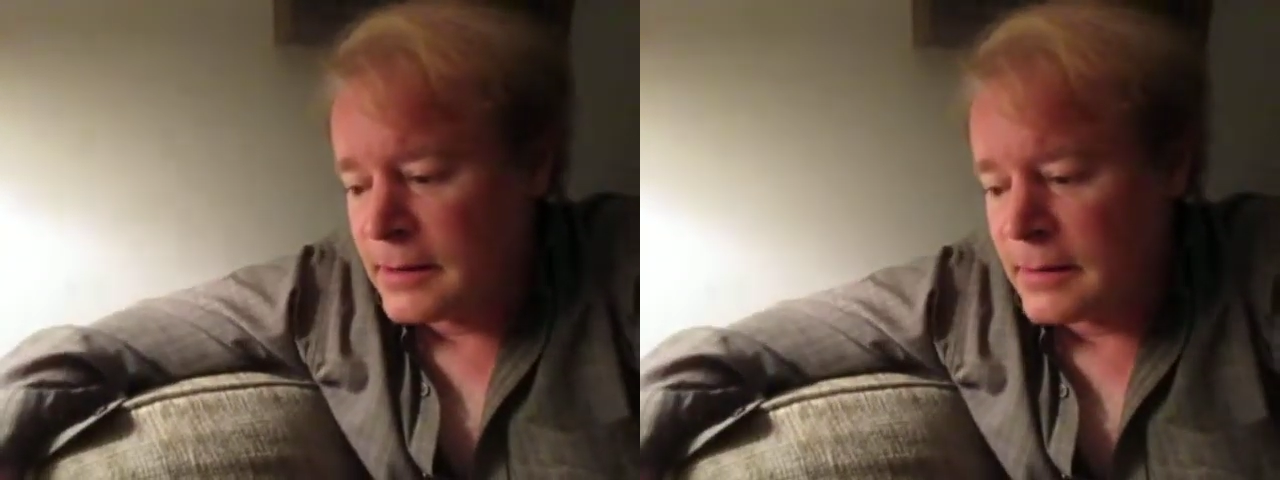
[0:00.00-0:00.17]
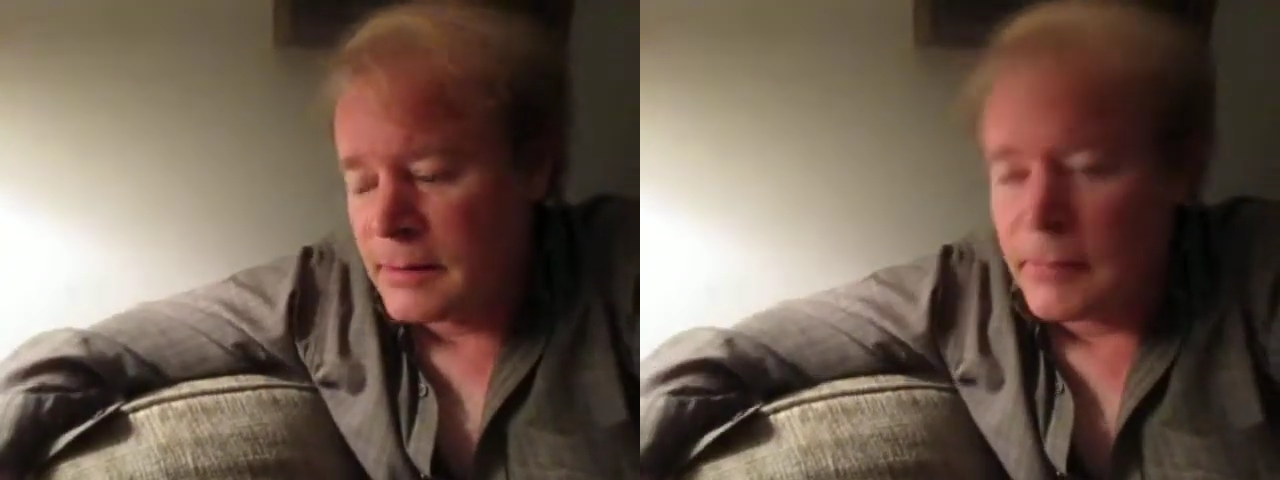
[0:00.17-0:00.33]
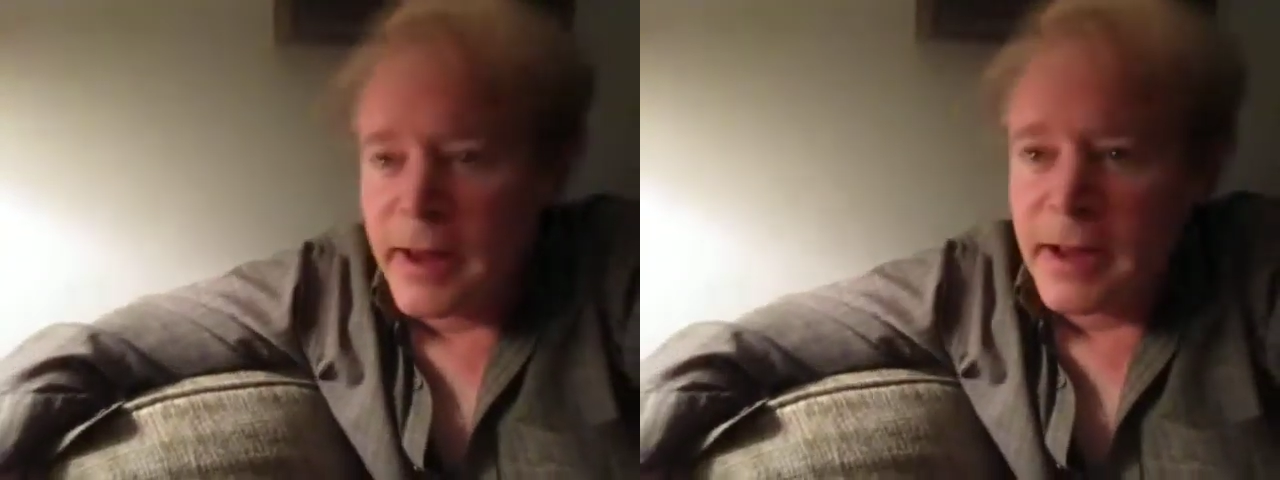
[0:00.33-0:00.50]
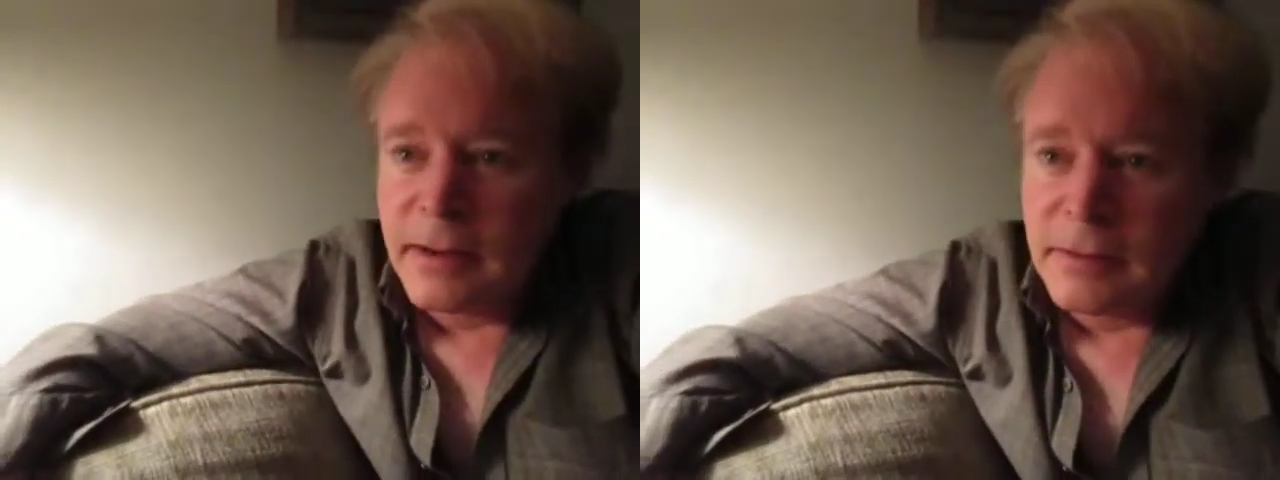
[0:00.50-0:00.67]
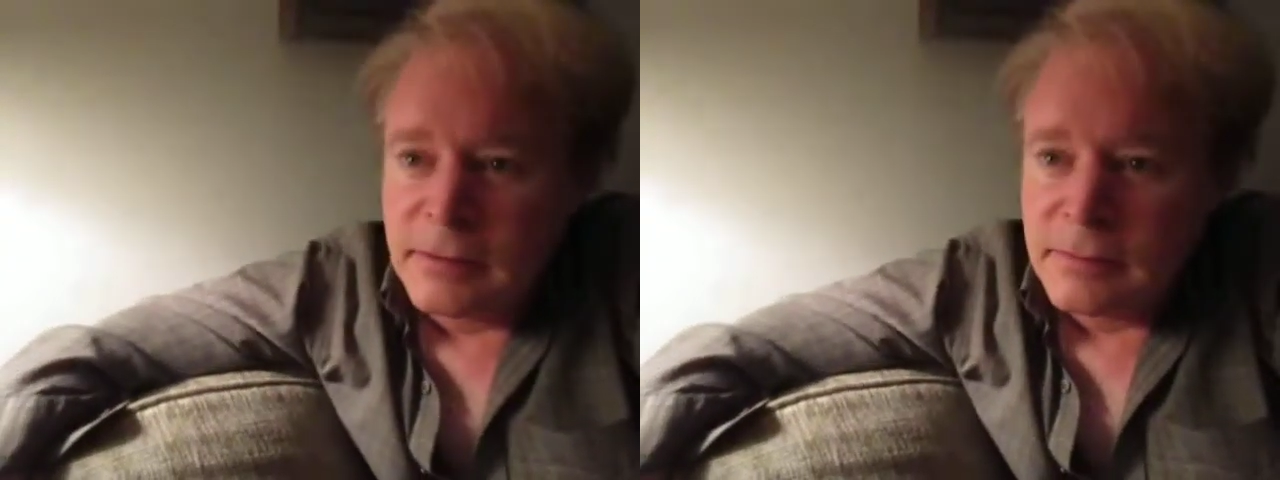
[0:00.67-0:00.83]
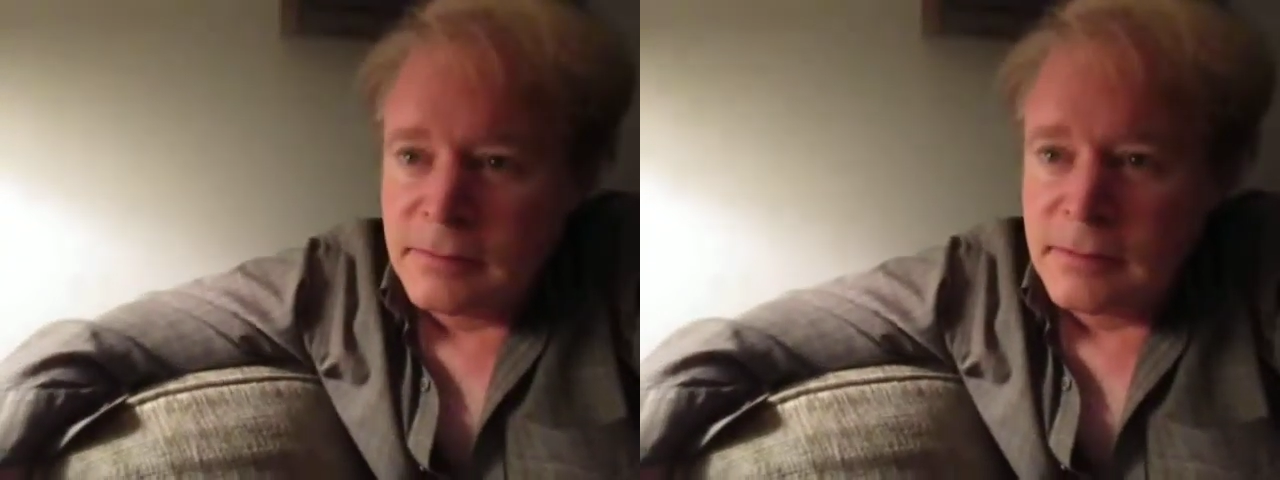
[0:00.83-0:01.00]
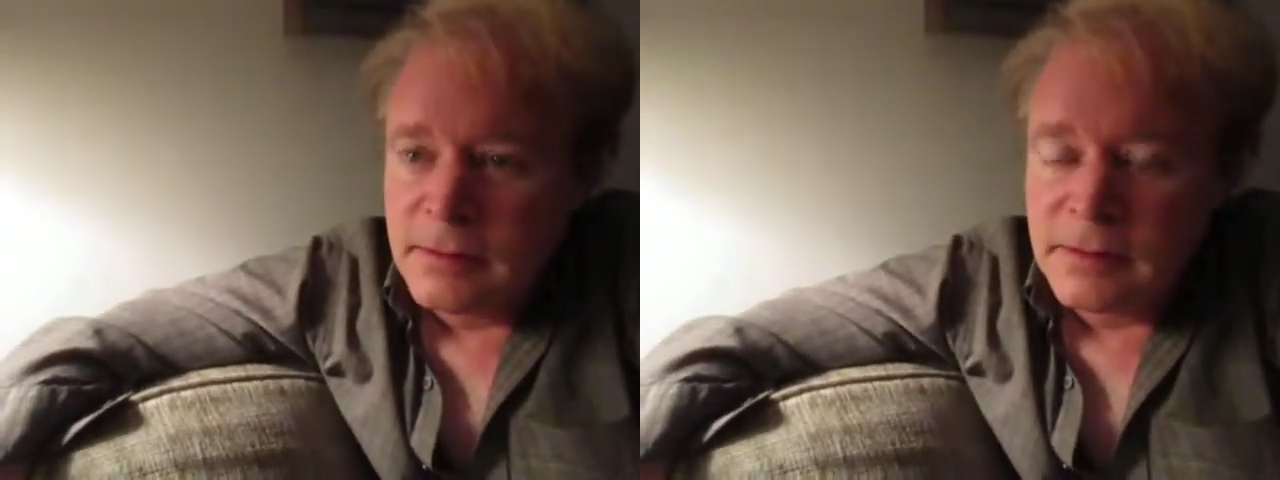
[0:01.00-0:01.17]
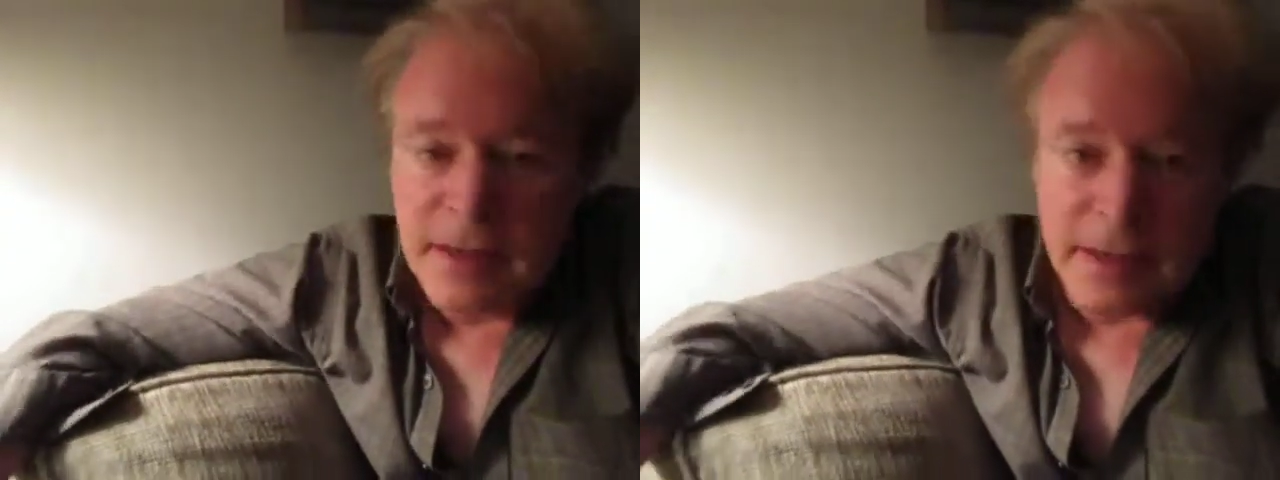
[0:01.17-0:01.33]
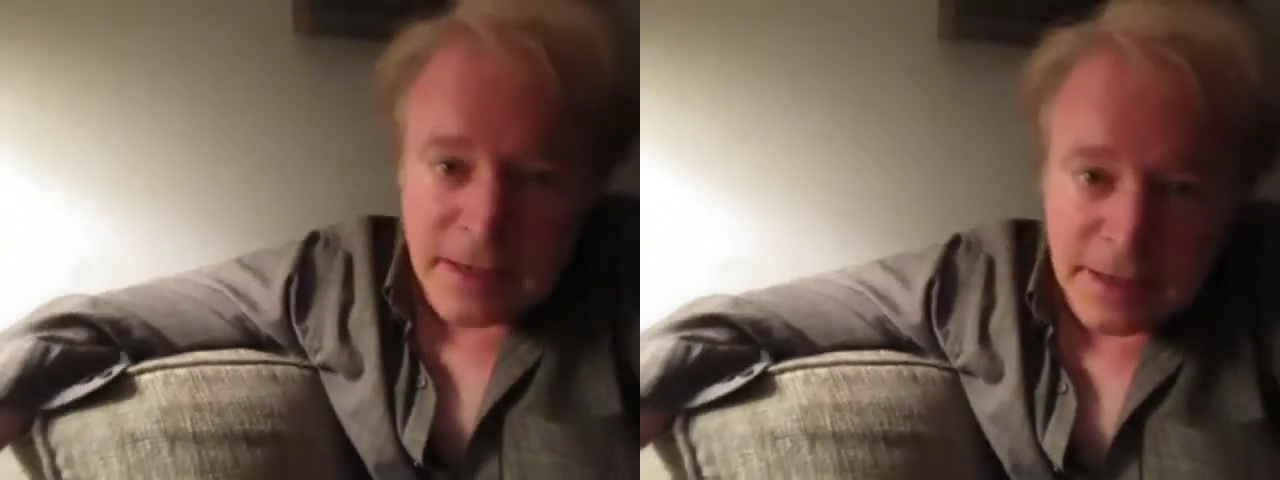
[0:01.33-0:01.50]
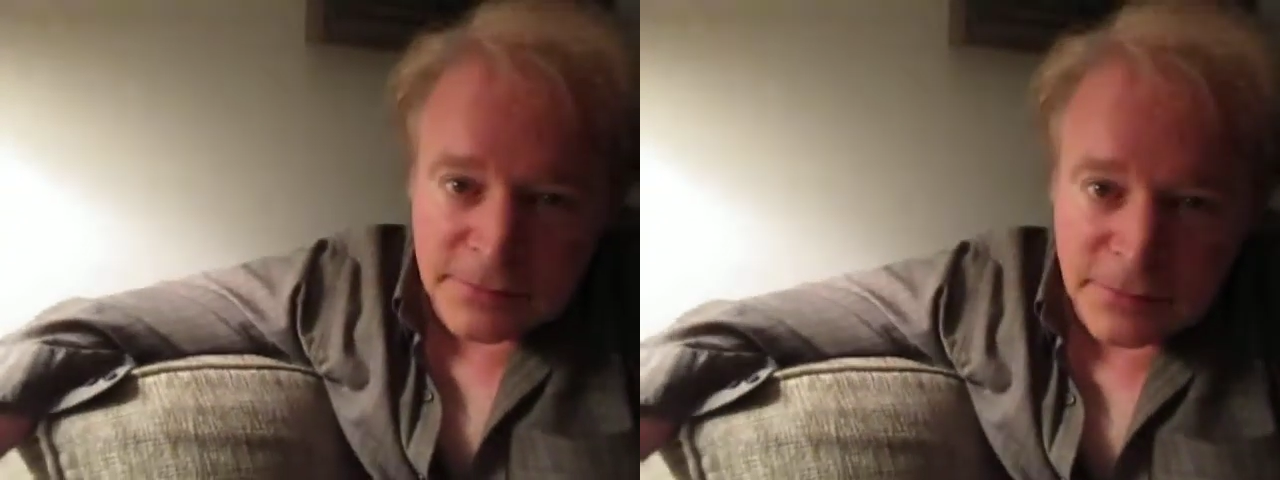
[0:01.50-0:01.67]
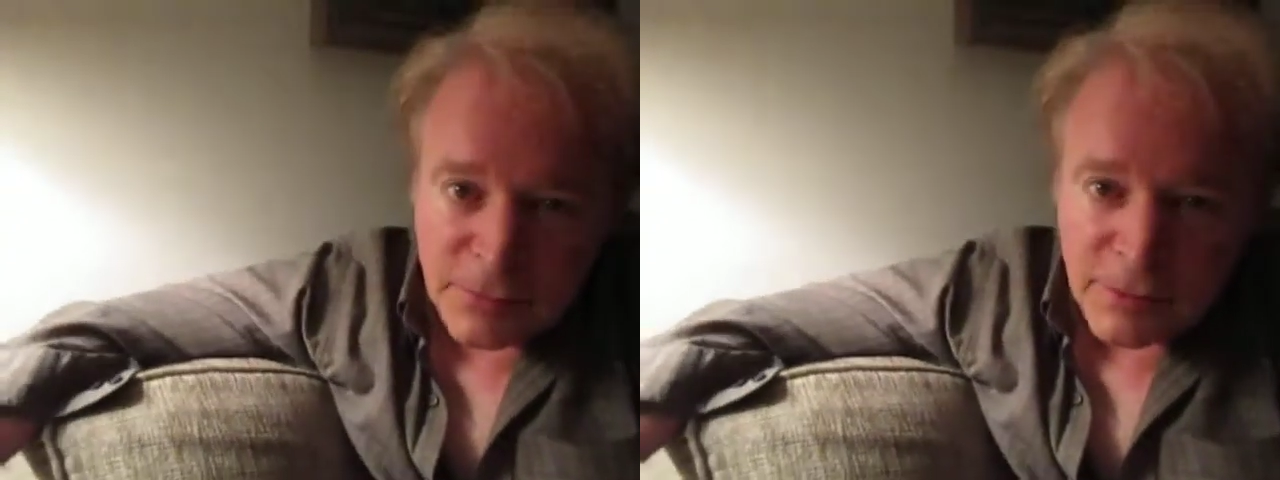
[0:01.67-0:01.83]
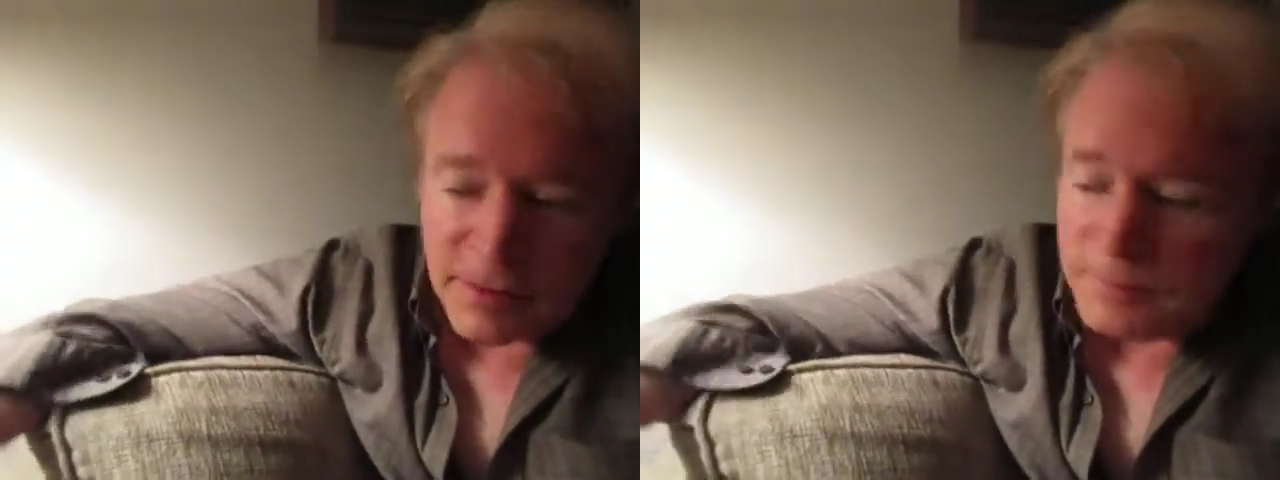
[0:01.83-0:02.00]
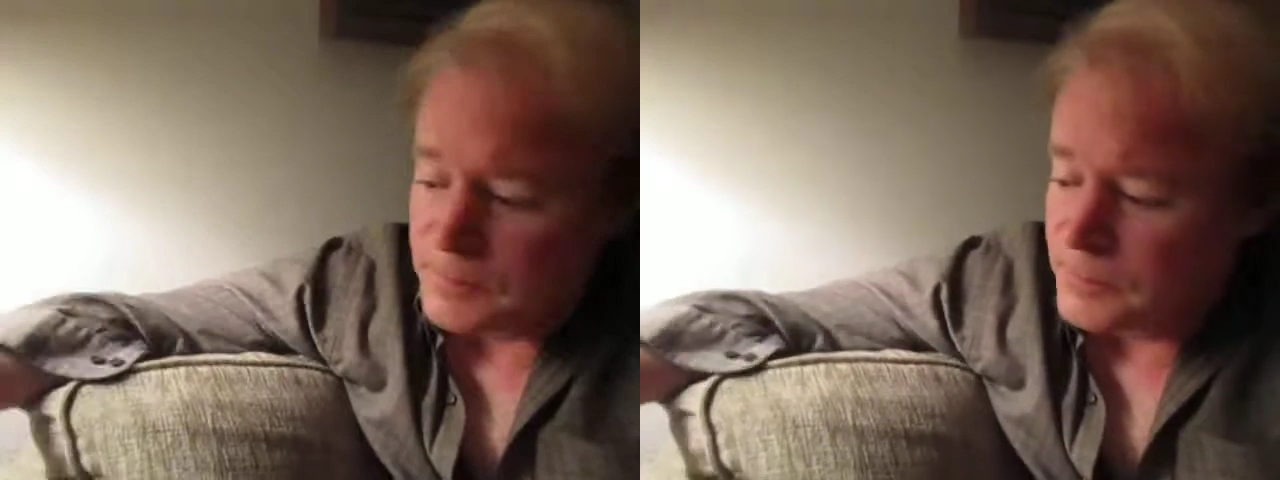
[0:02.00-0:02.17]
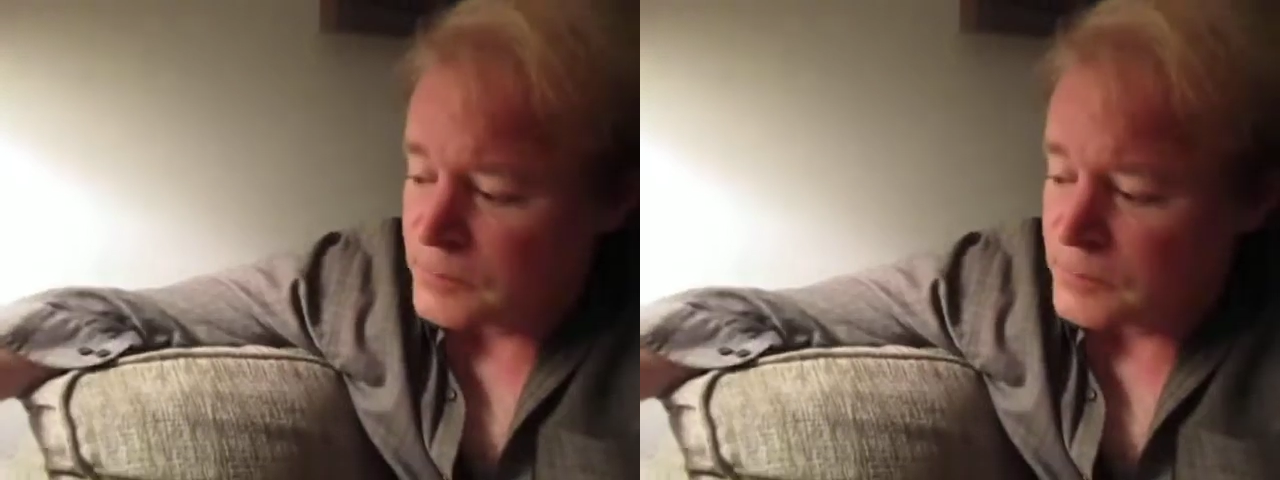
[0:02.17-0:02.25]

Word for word: Quran 1094,